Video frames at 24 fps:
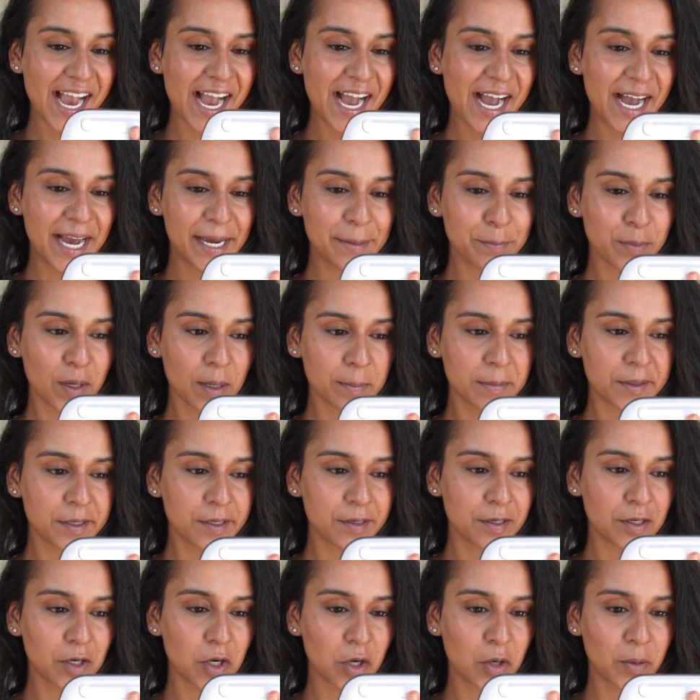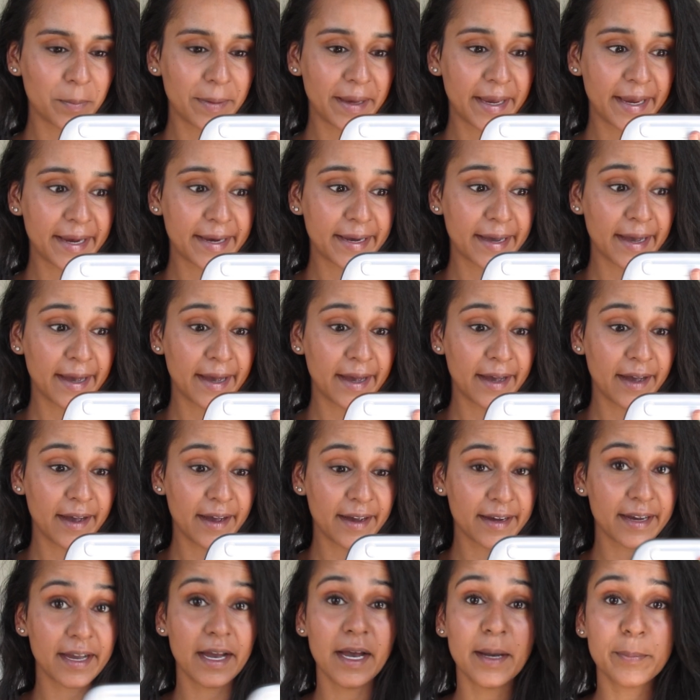I'm probably gonna go make
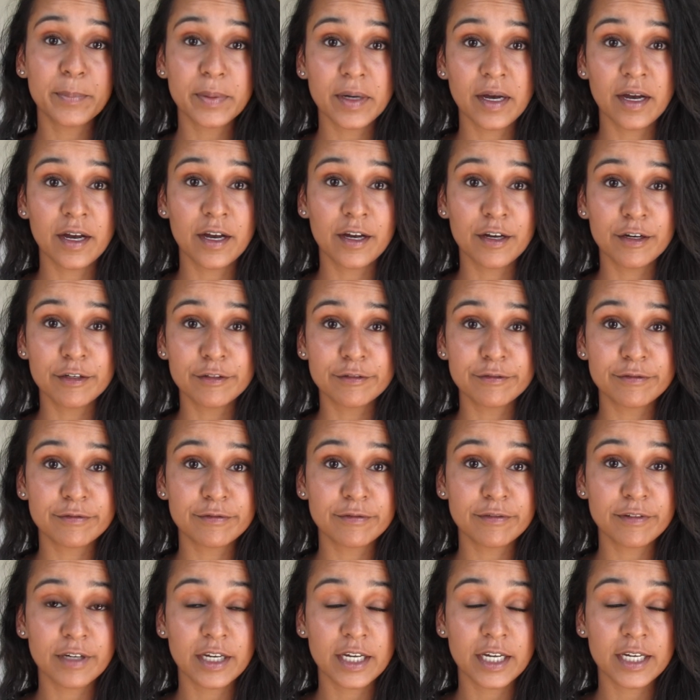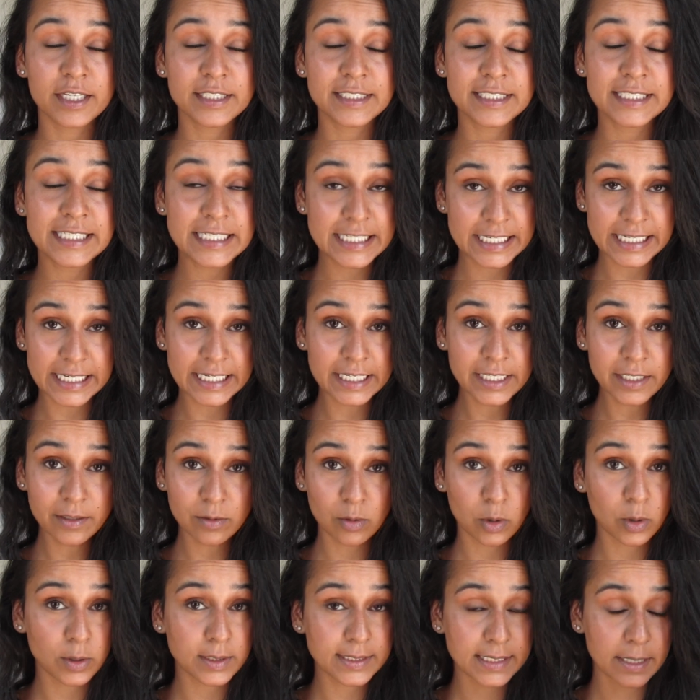a cup of tea
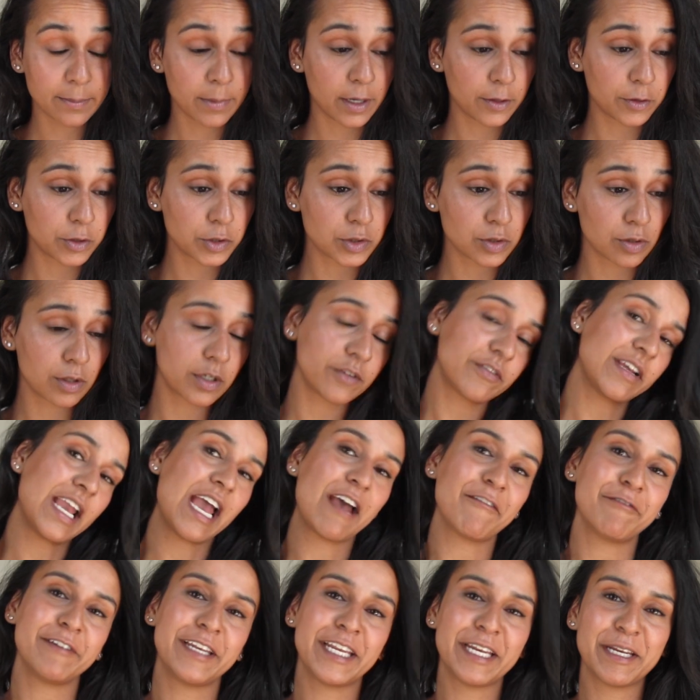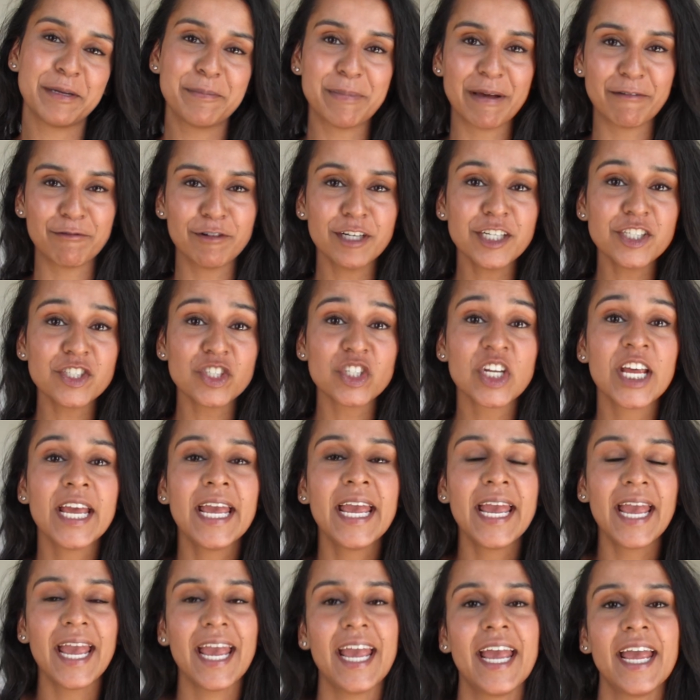or some other sort of caffeinated beverage,
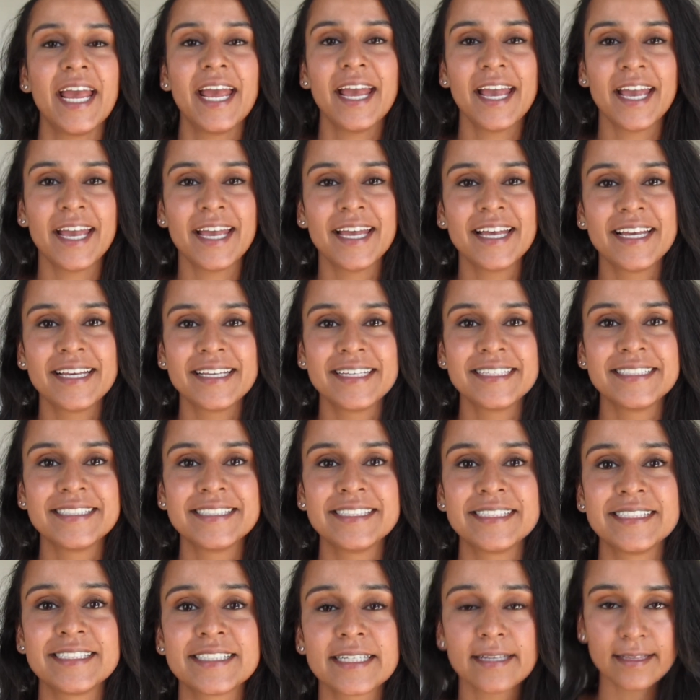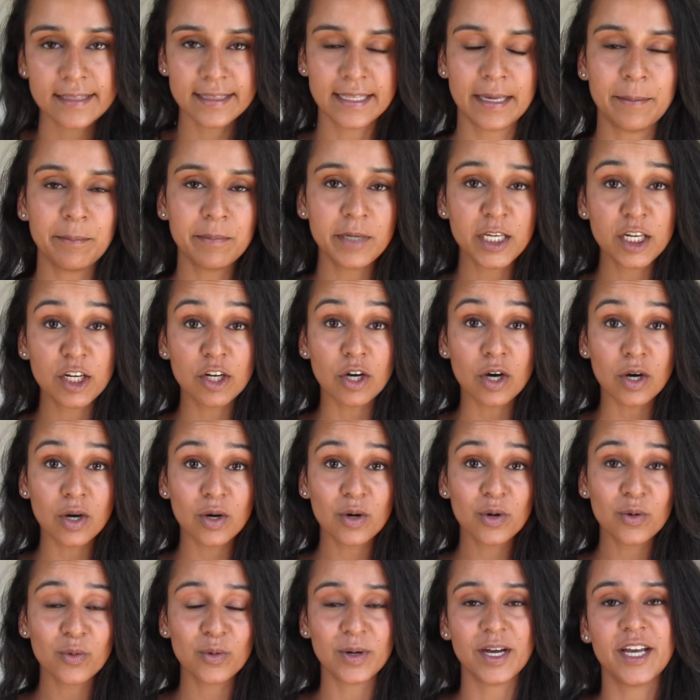and let me
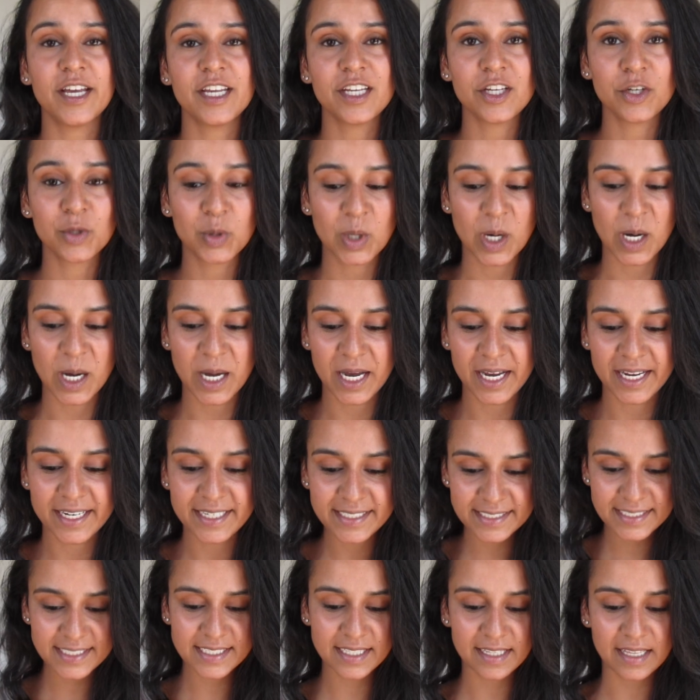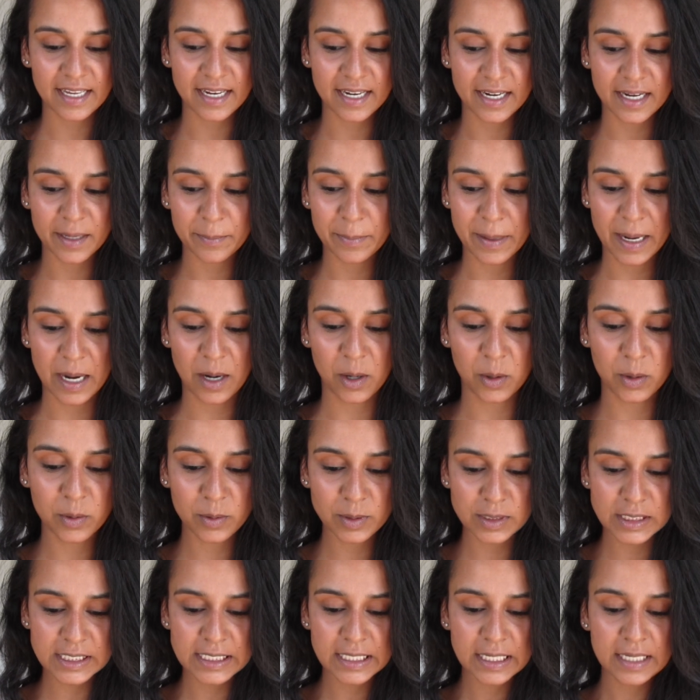know what you guys think
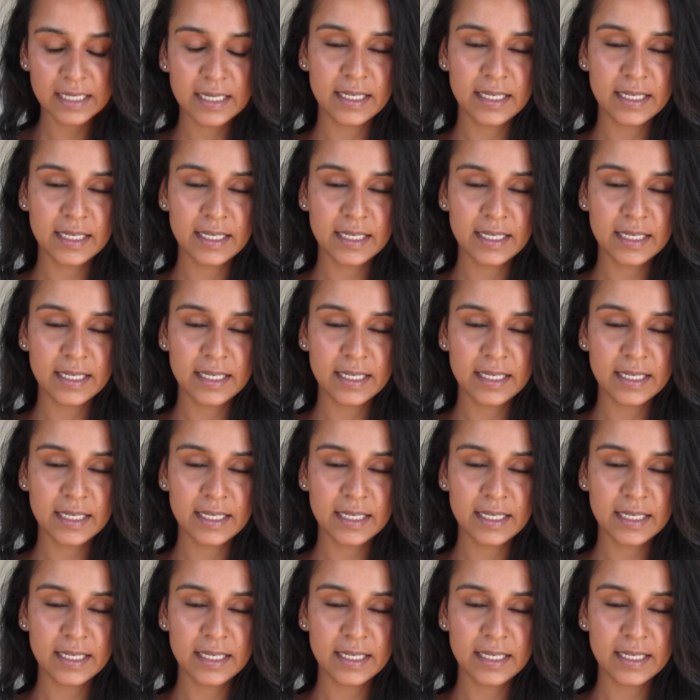about